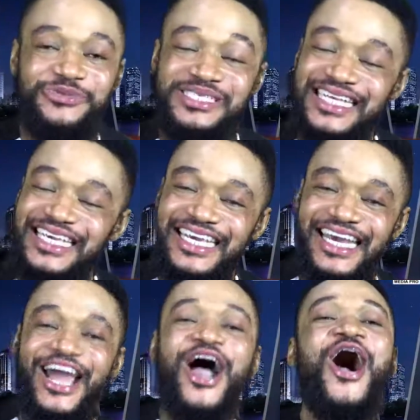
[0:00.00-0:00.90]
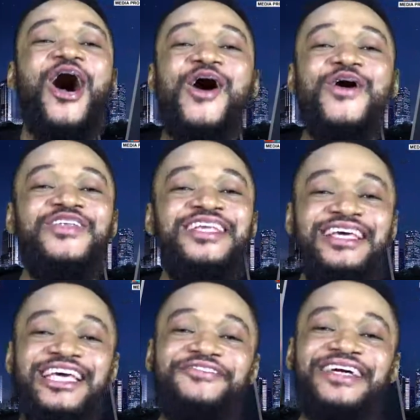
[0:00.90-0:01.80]
you will see here on
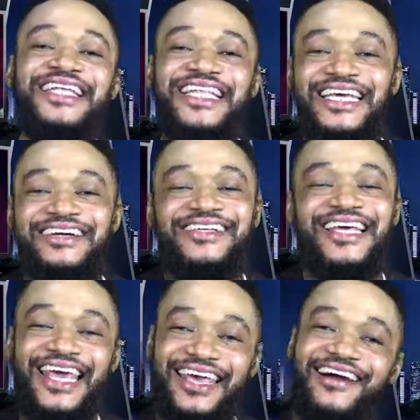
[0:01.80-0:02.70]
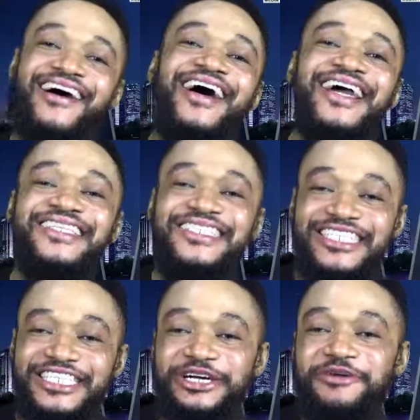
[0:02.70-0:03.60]
E-Weekly on
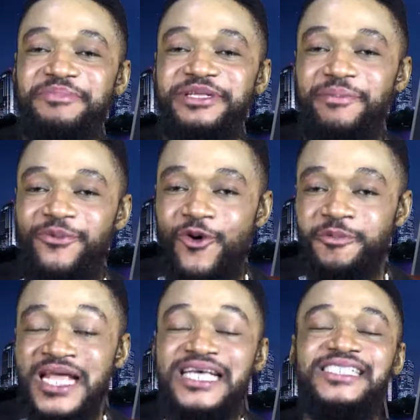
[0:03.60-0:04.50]
AIG or Media Pro.